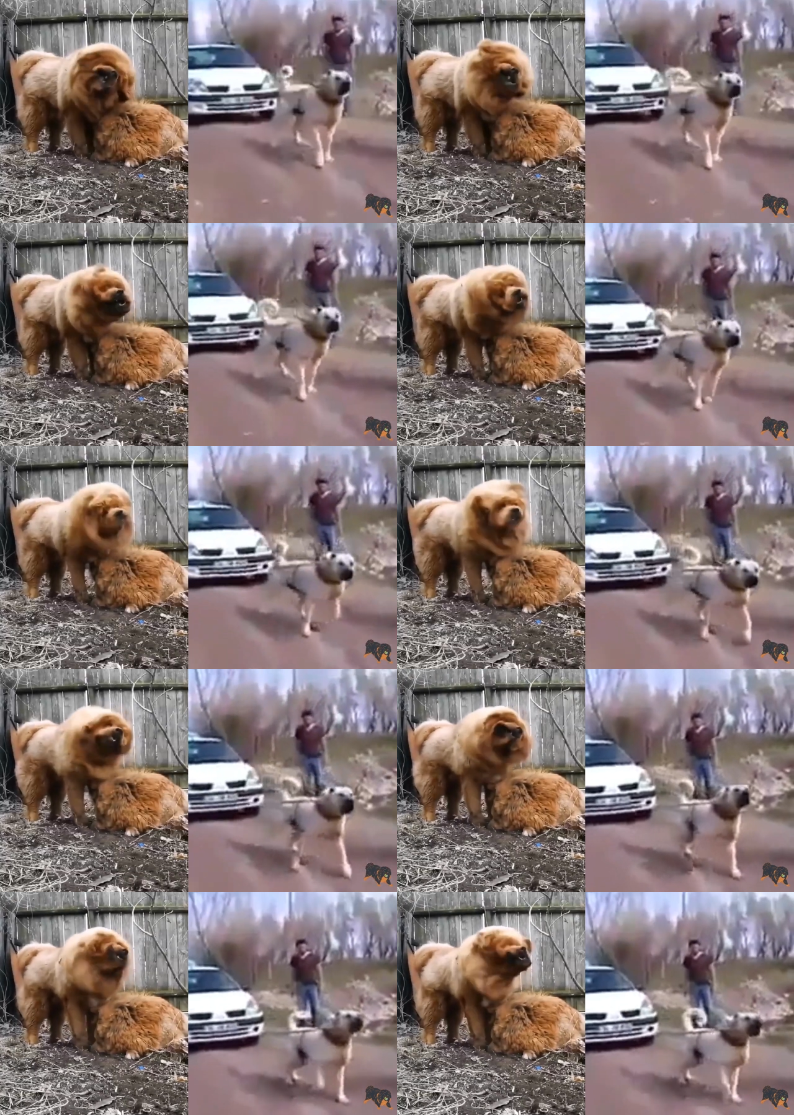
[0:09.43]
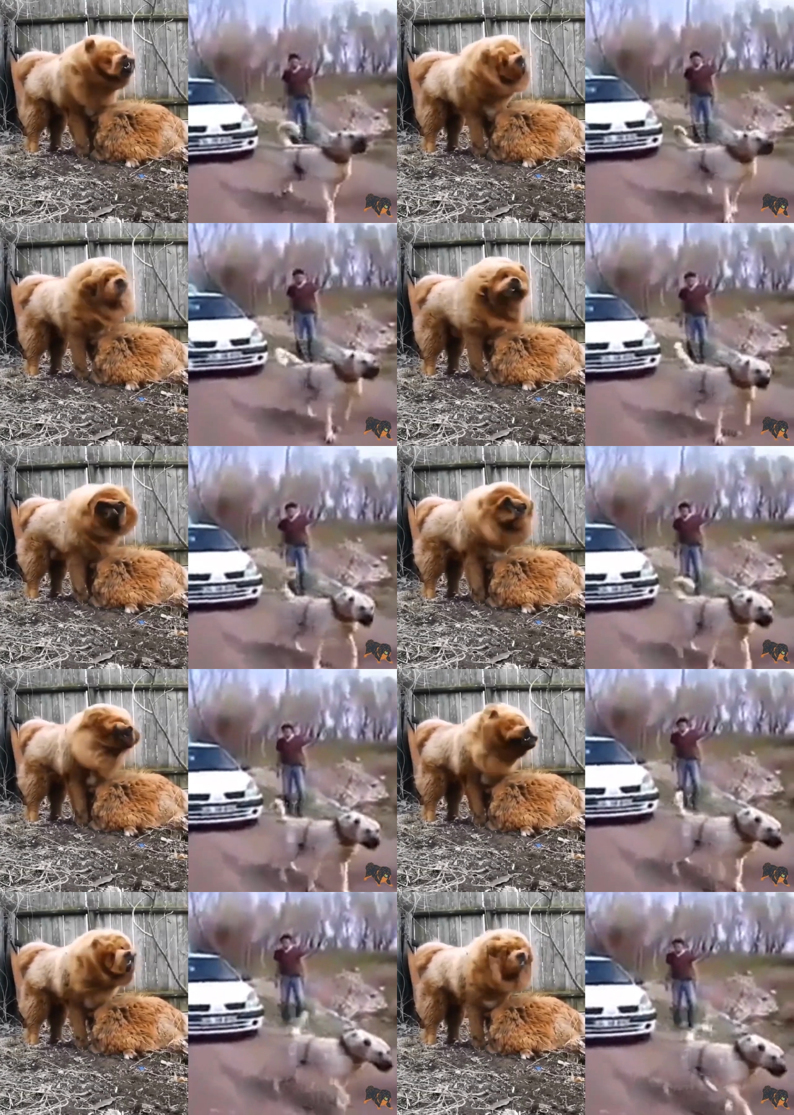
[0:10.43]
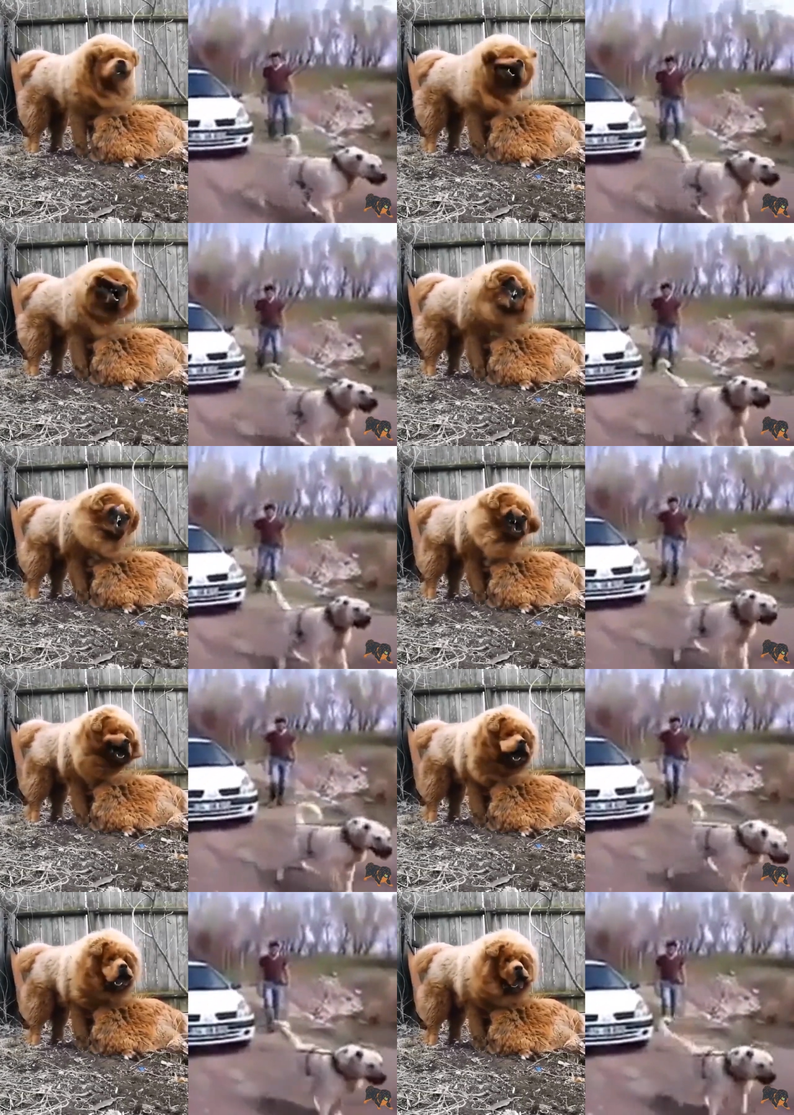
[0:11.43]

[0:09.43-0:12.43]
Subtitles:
Nobody's mouth can be seen.